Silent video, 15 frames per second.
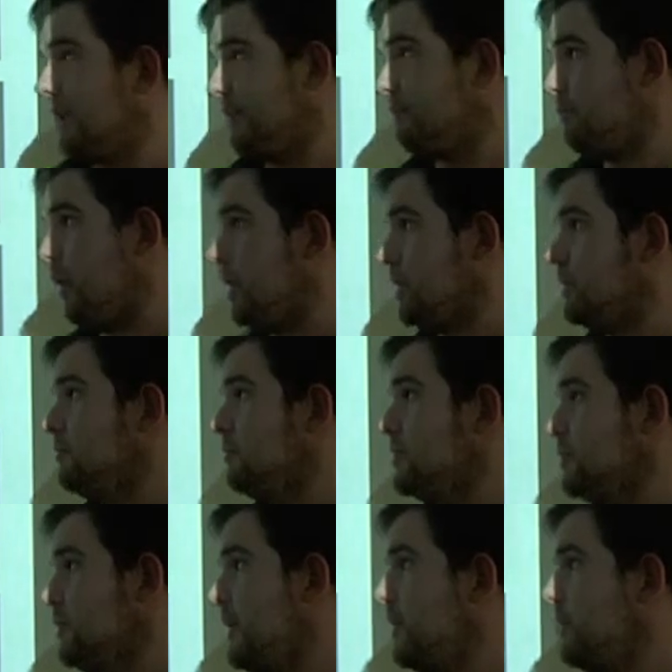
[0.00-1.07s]
I've modelled them
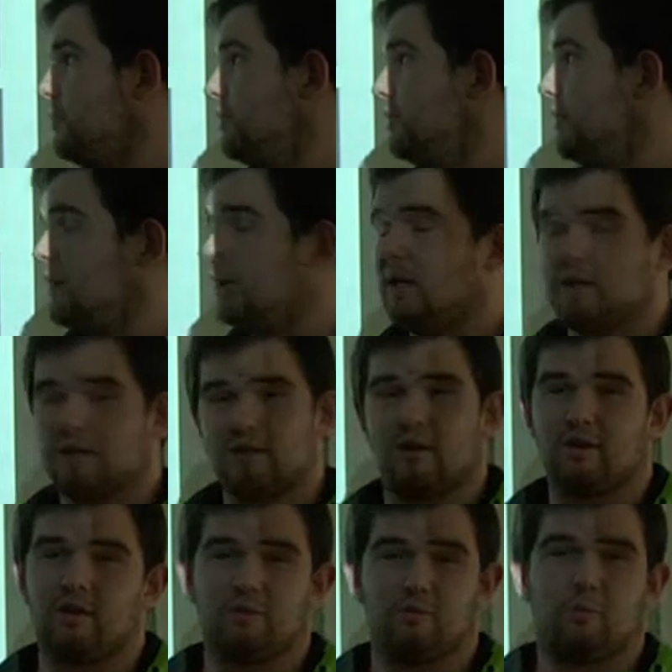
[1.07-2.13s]
as well, but
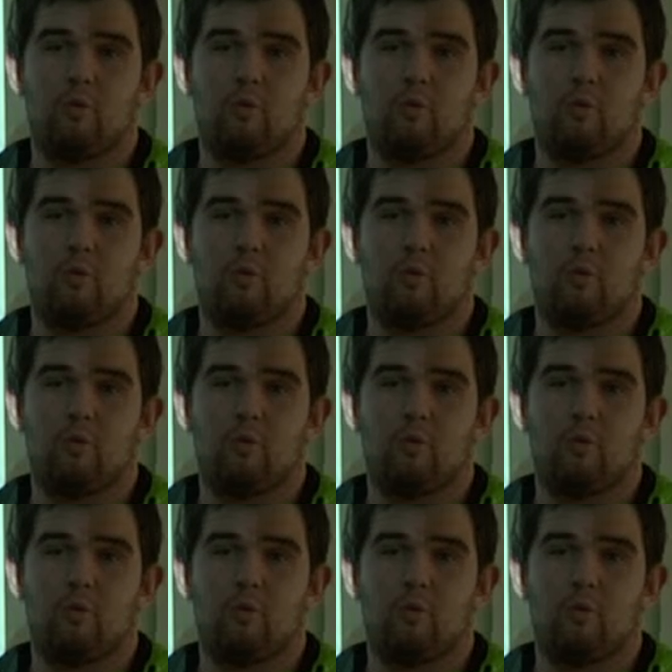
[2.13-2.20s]
started